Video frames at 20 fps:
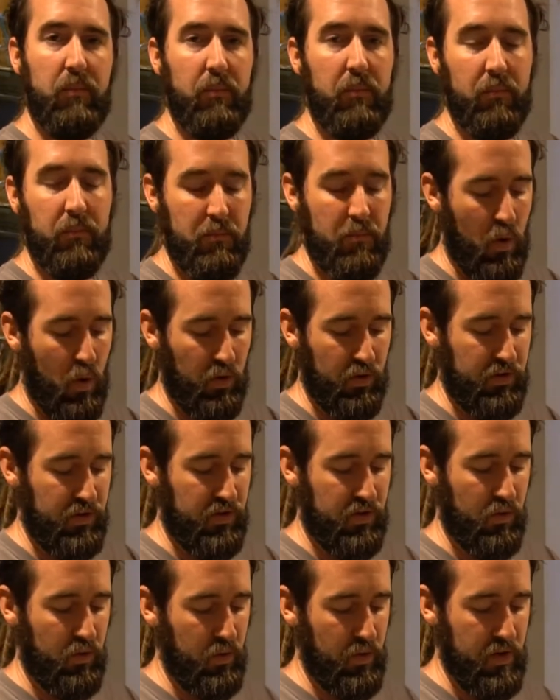
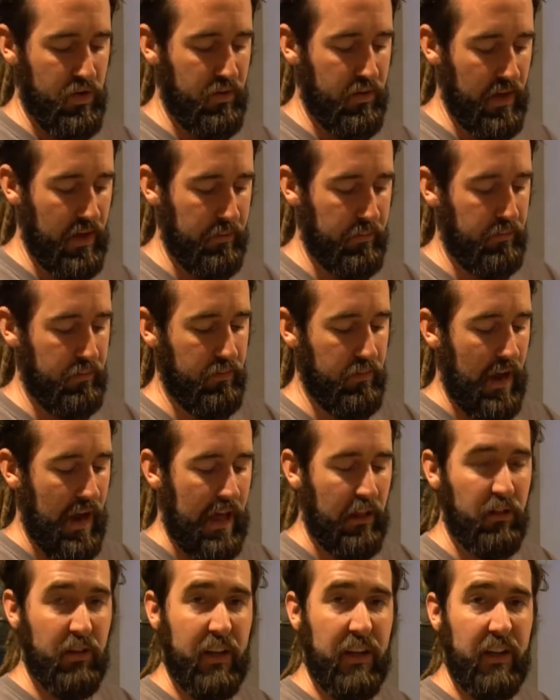moss or you get
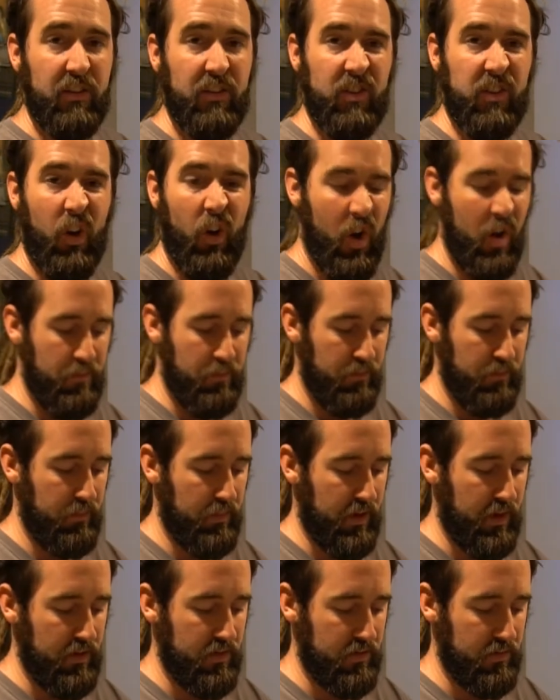algae slime,
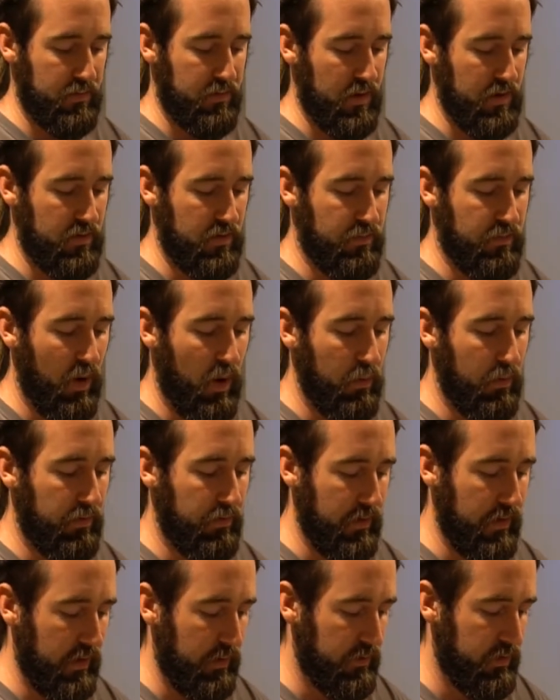because especially with
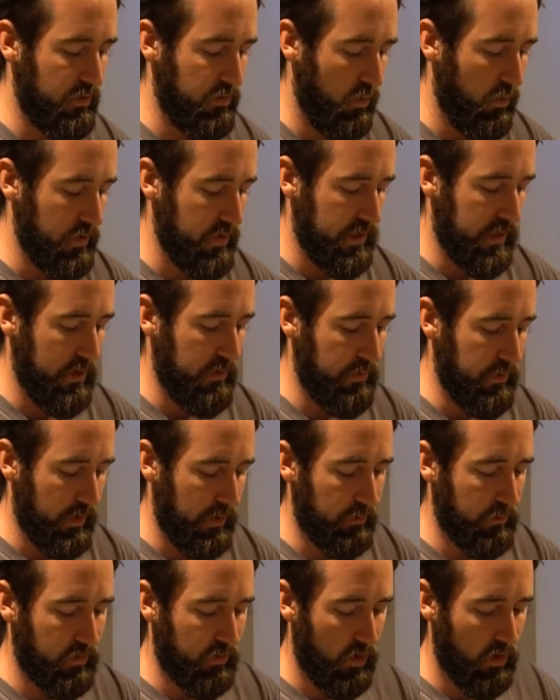Bulbophyllums, you're always keeping
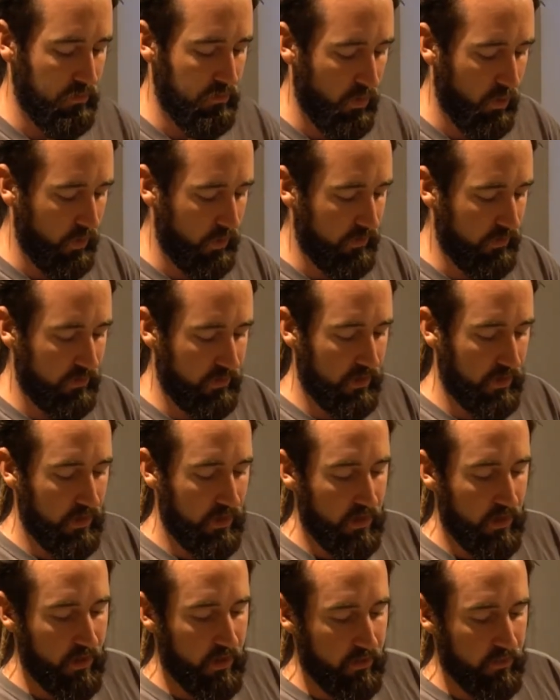them so moist.
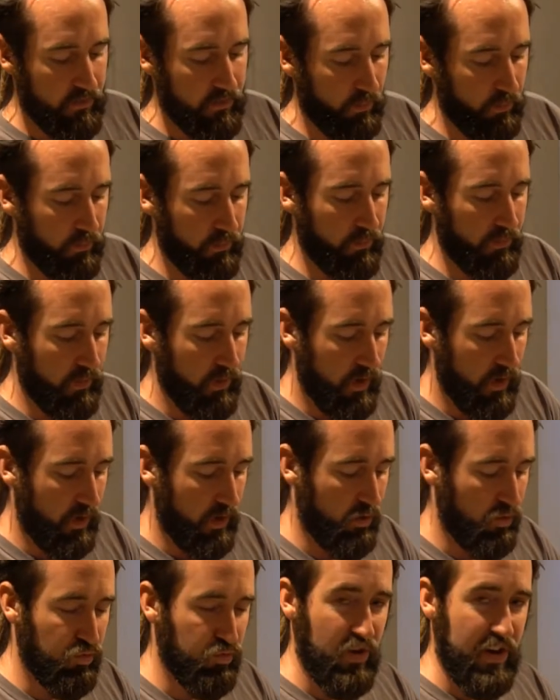Some
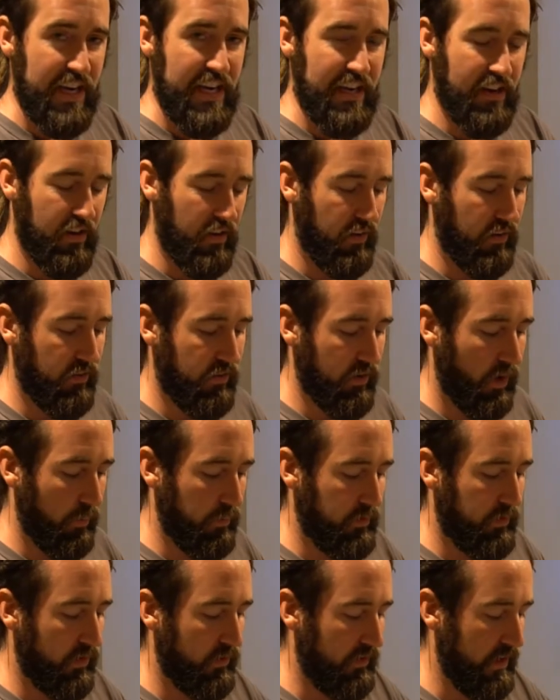green
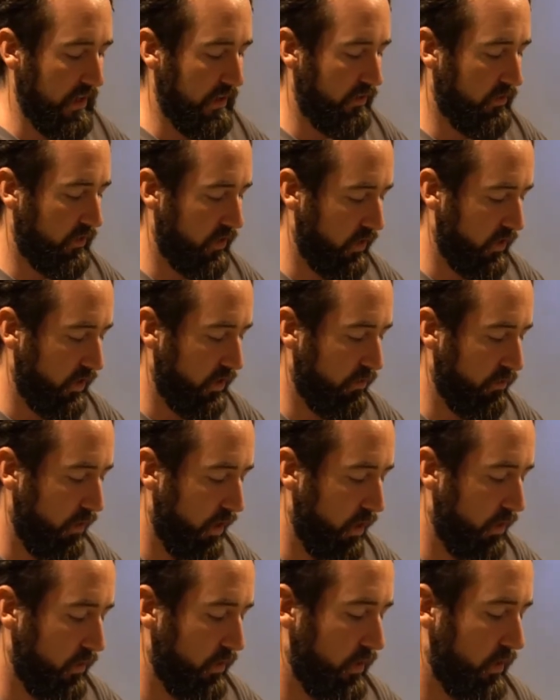substance is going to
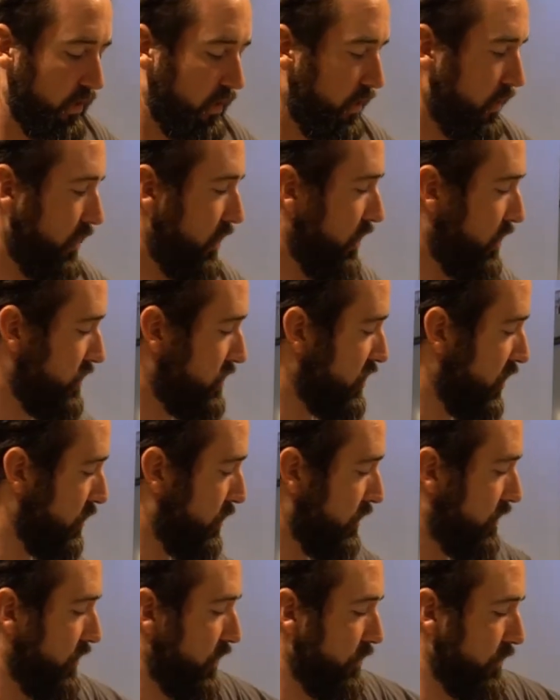grow on
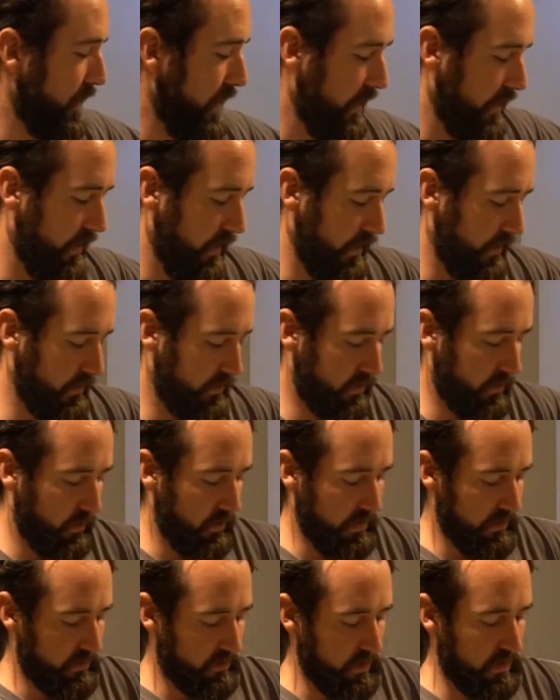top of your media. So
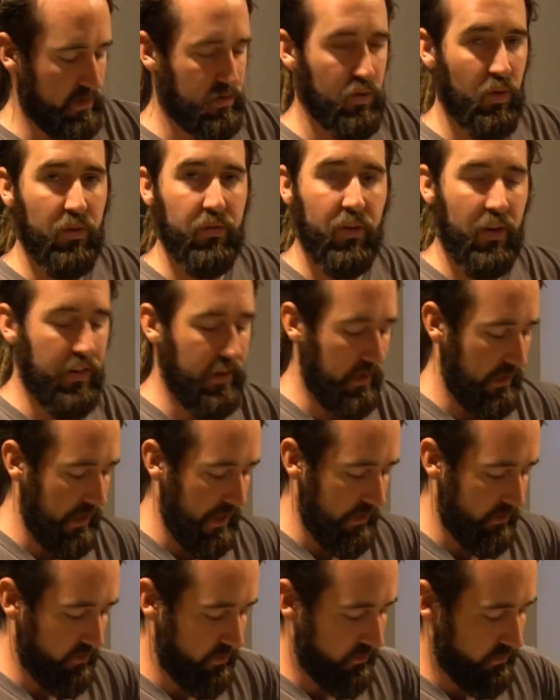it's sort of like the
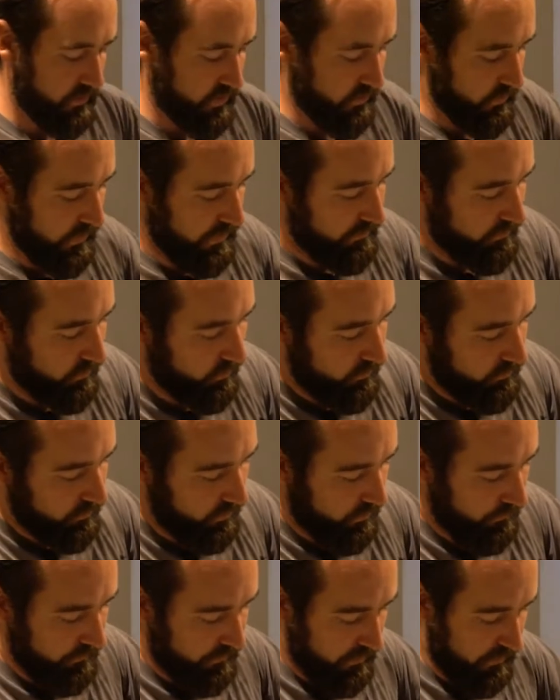lesser of two evils.
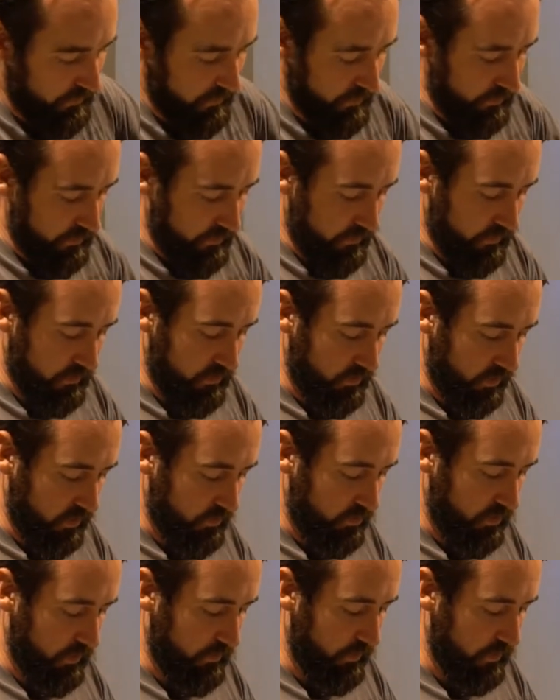So this guy's
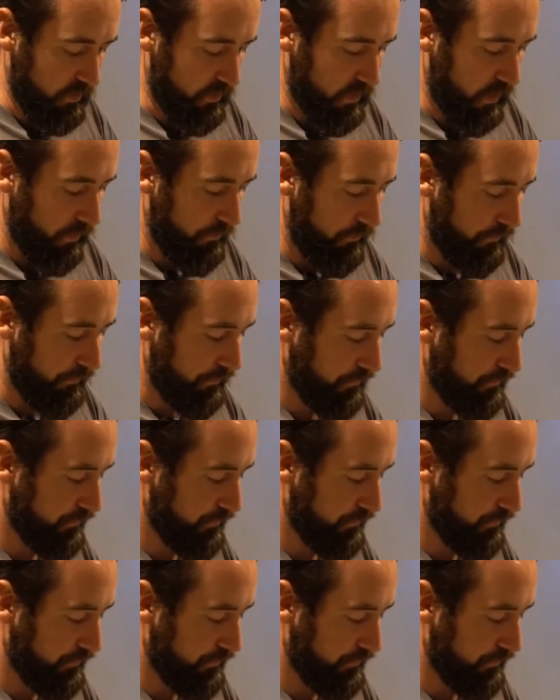pretty much done.